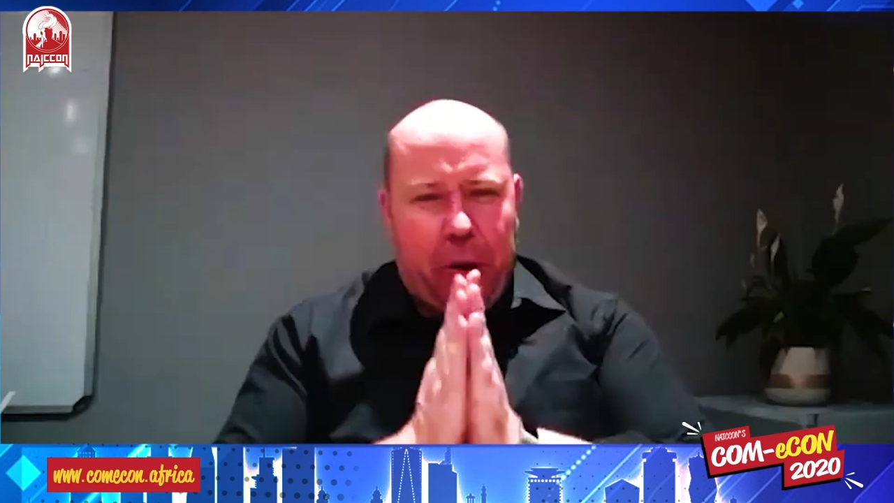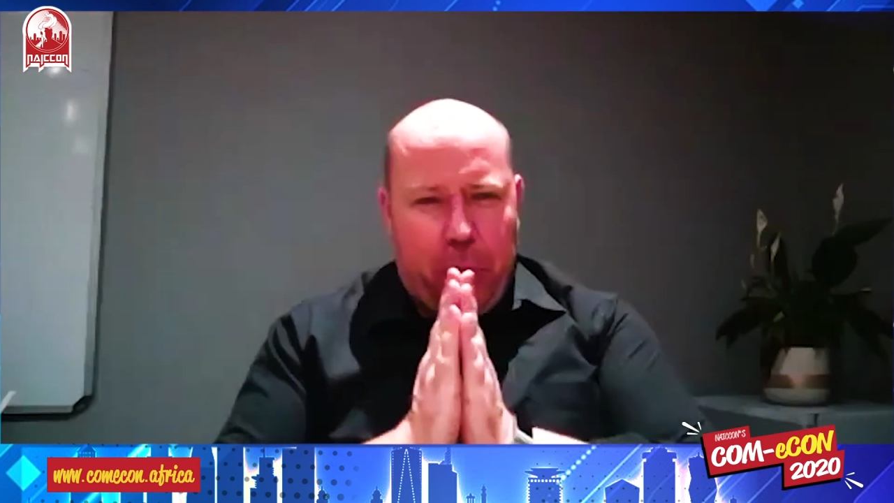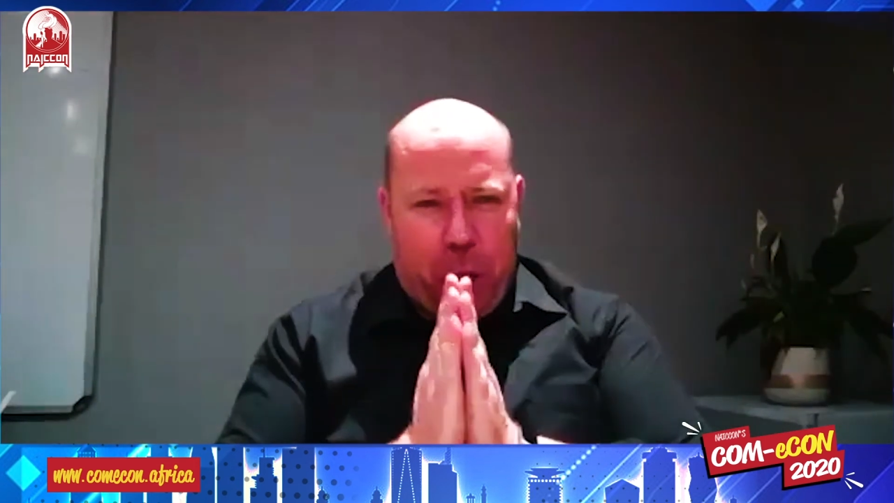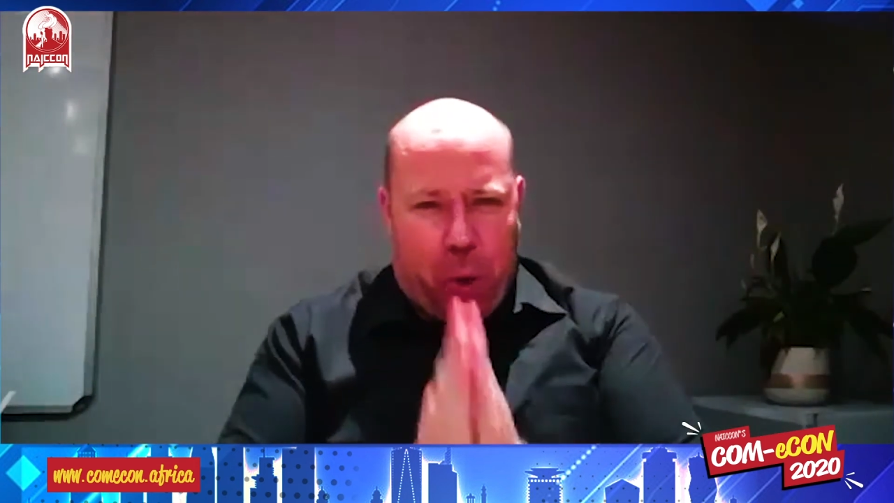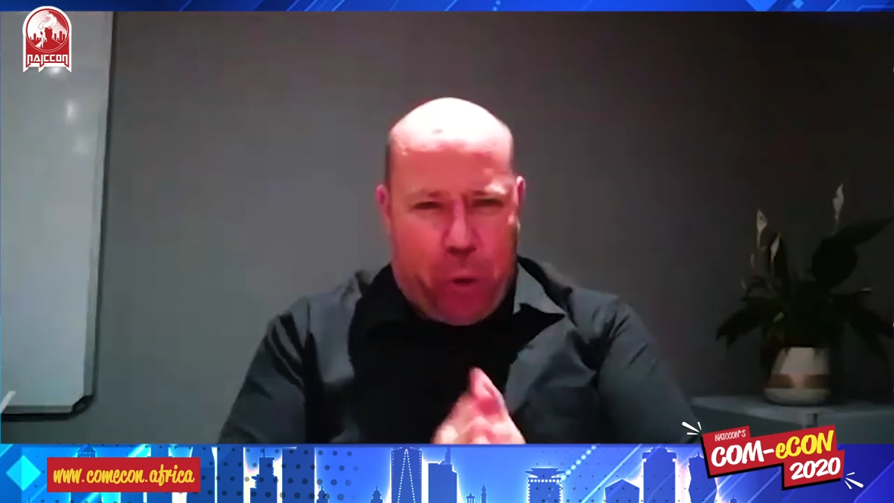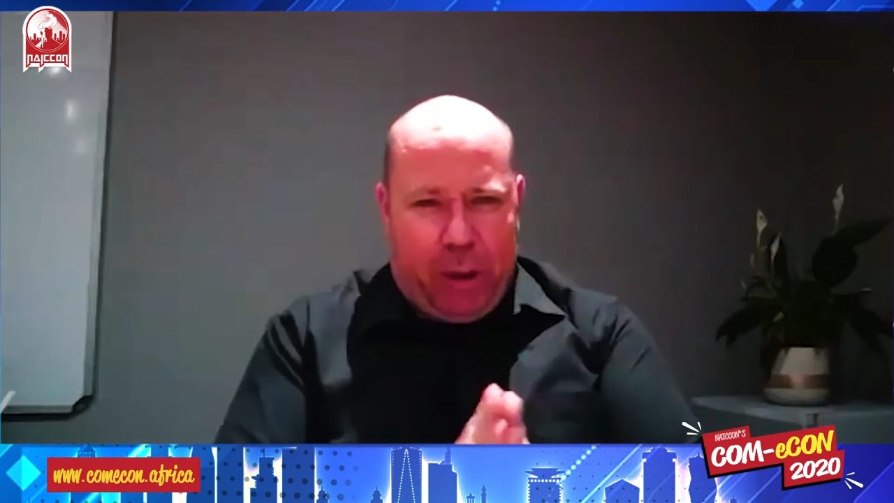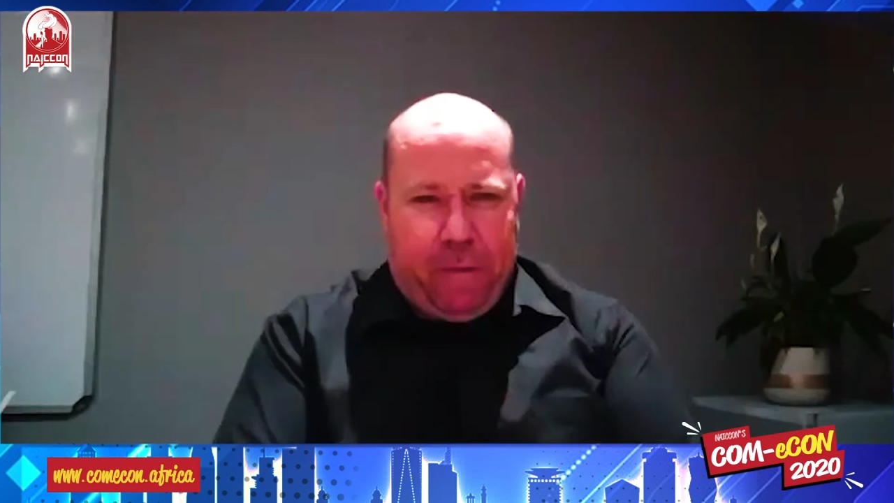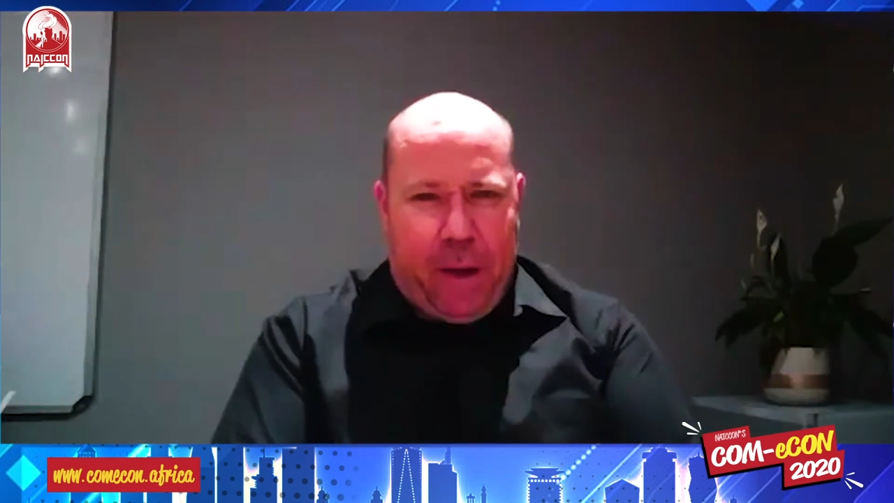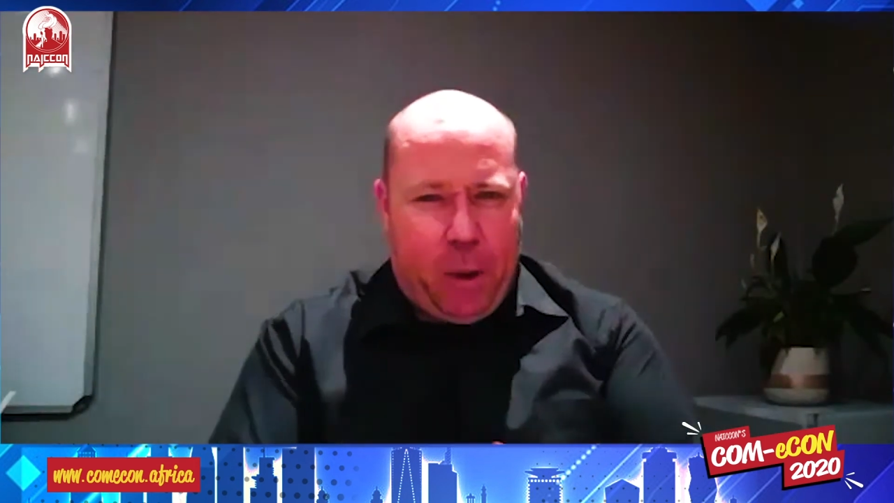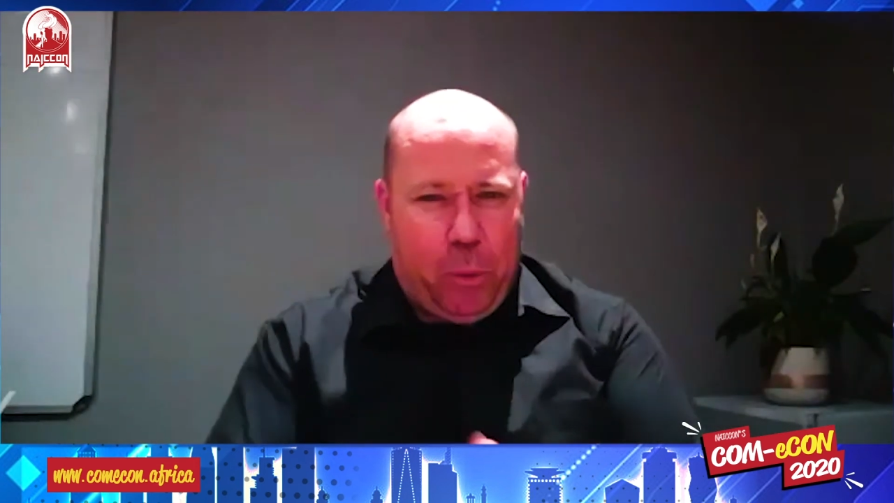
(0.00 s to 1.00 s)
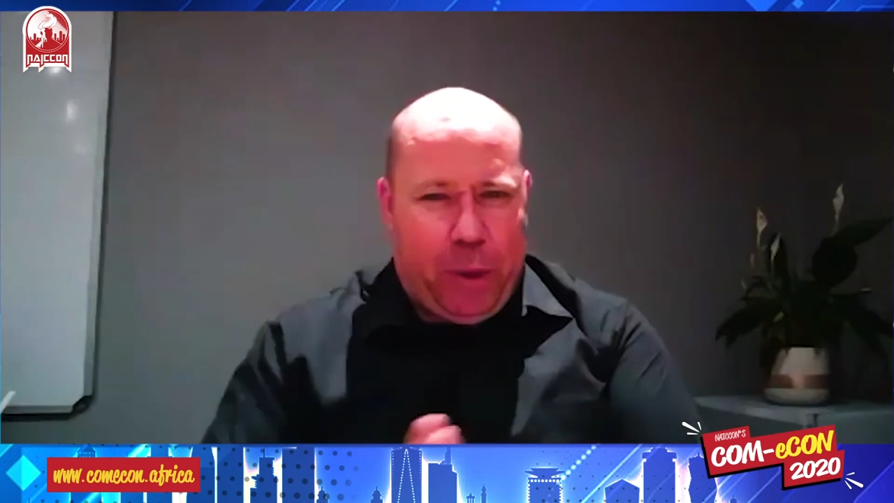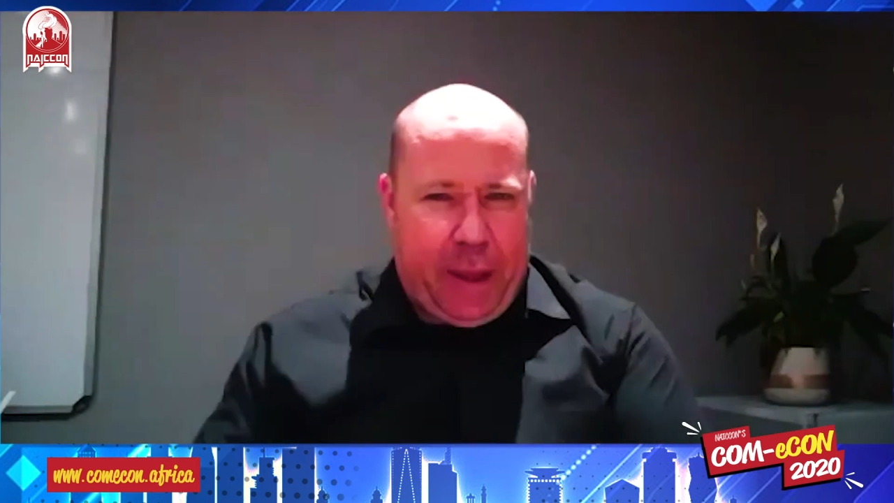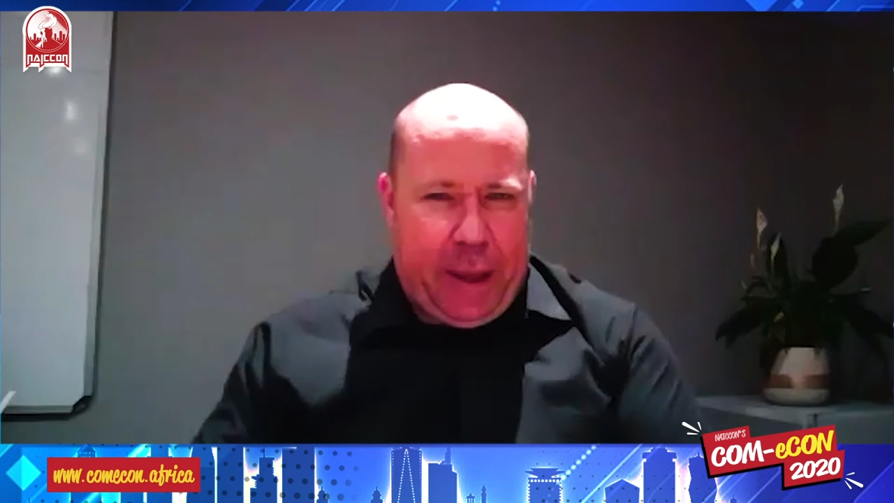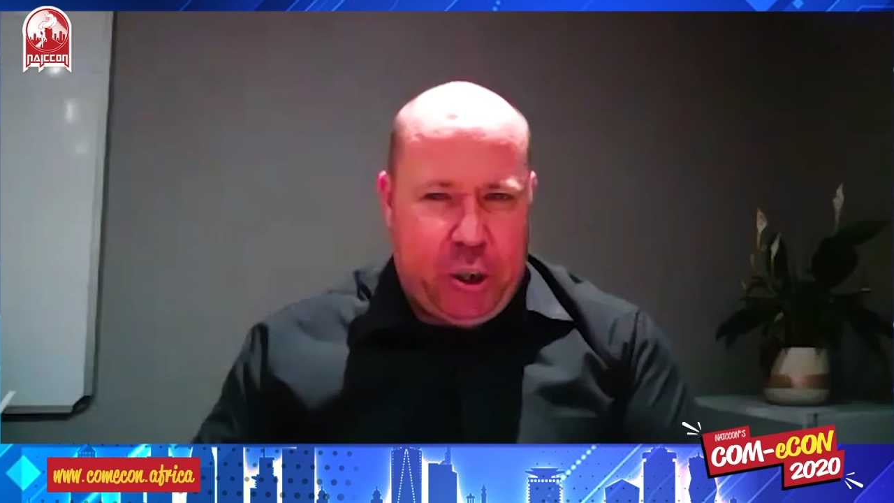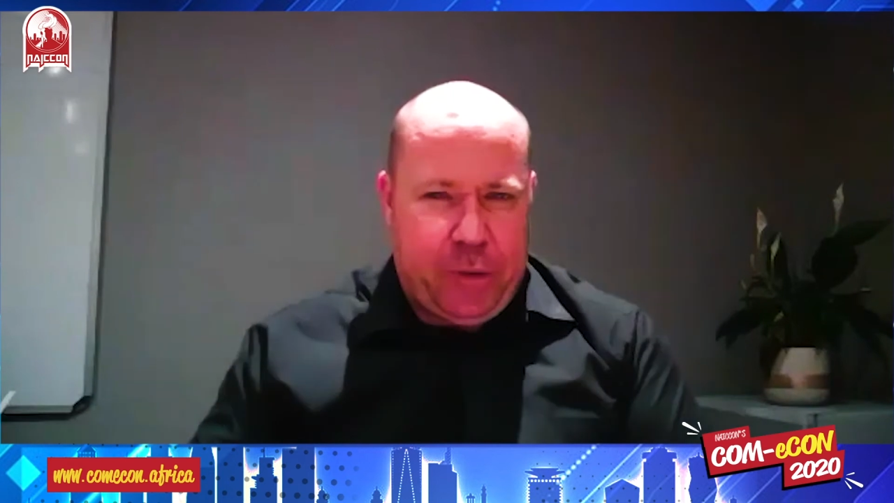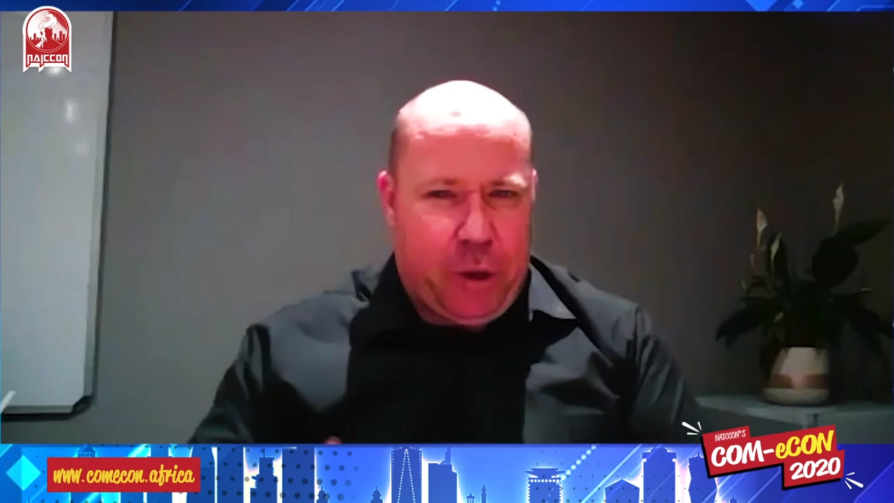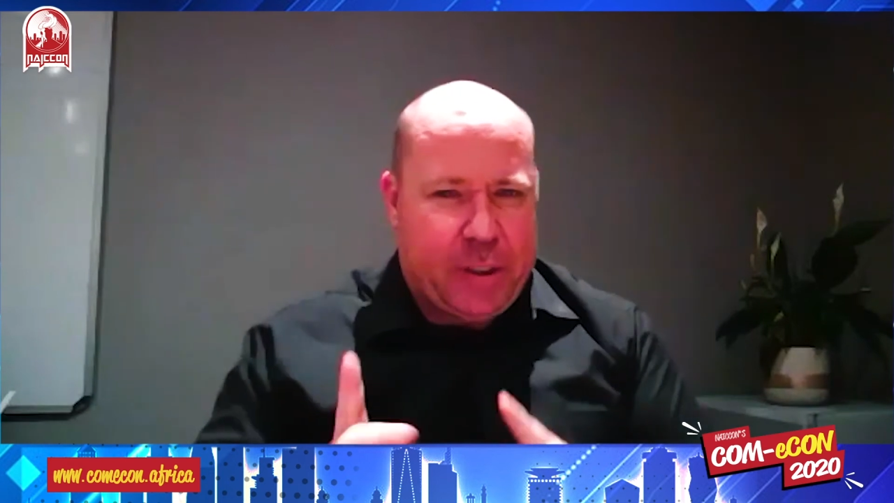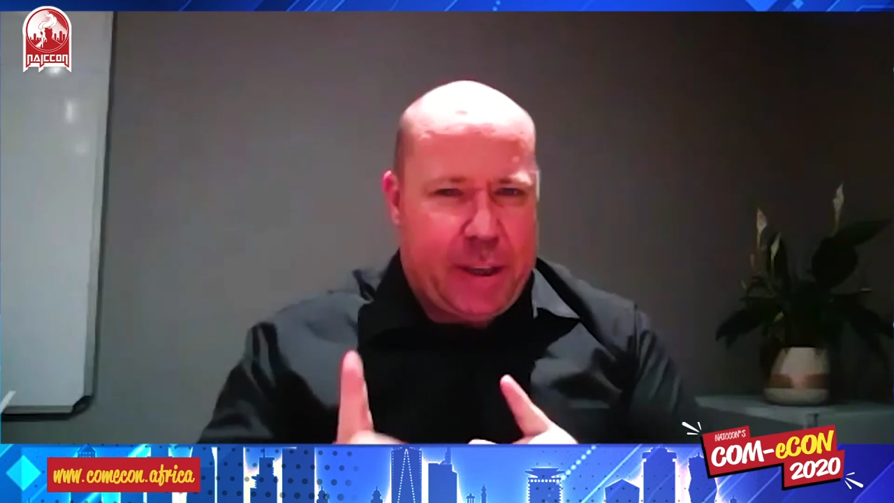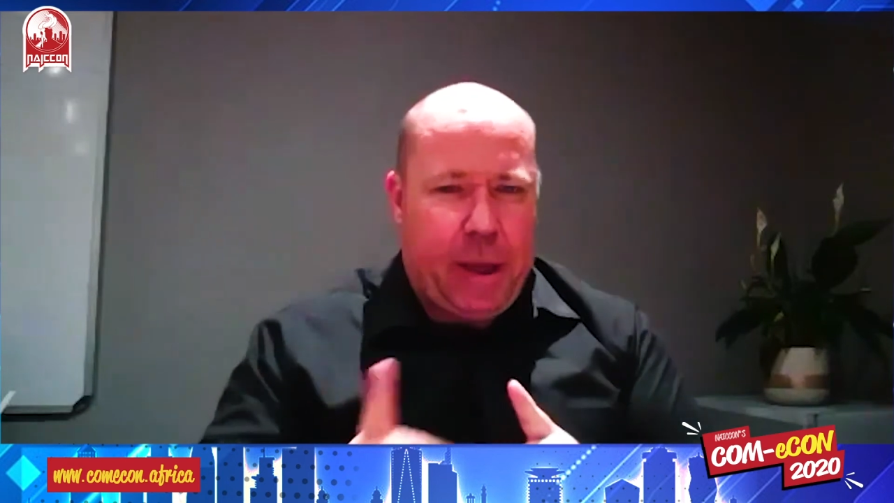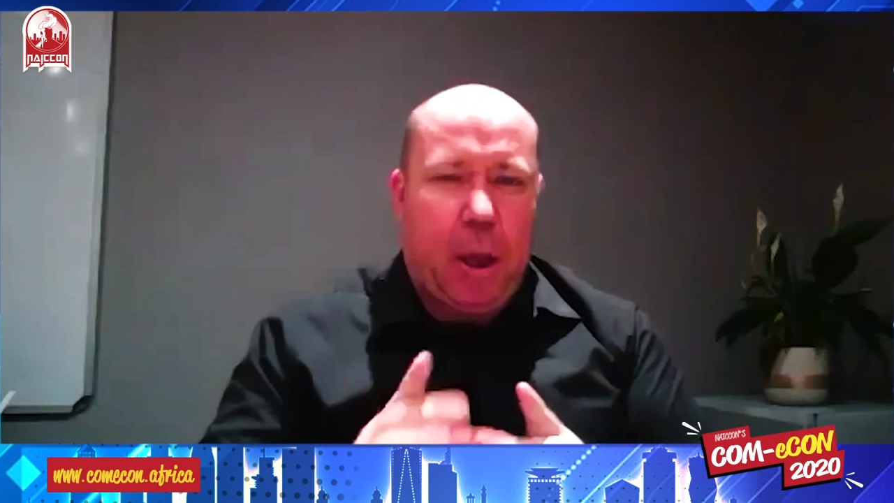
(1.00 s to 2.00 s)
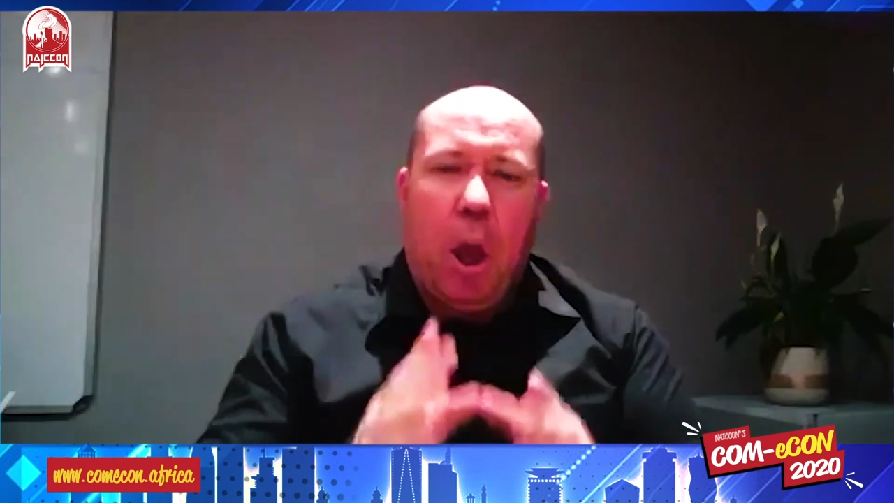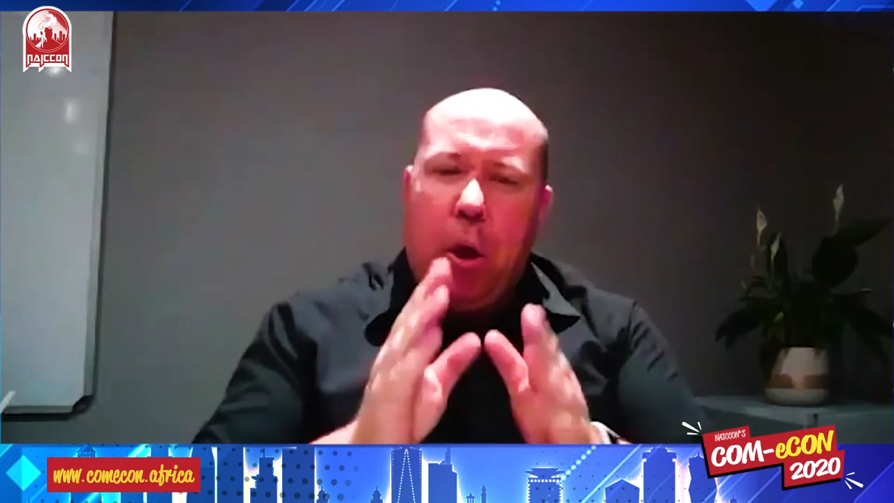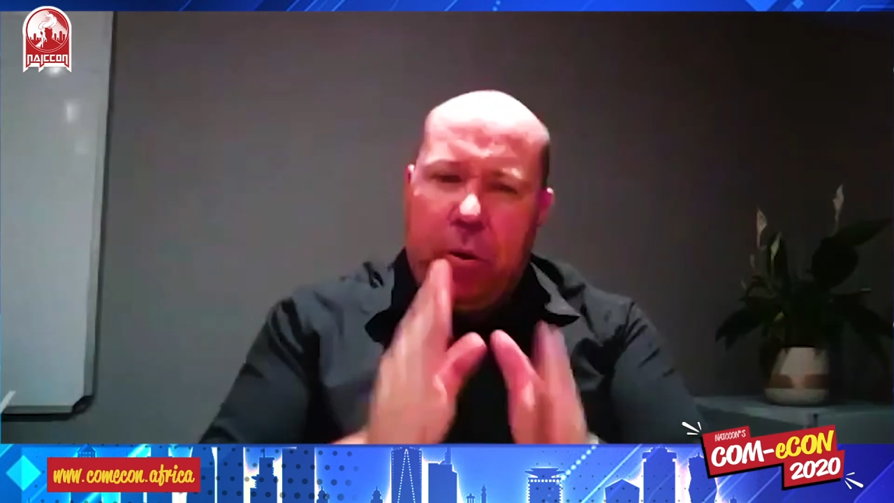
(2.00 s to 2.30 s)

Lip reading: do a quick fire with each of you, because I think,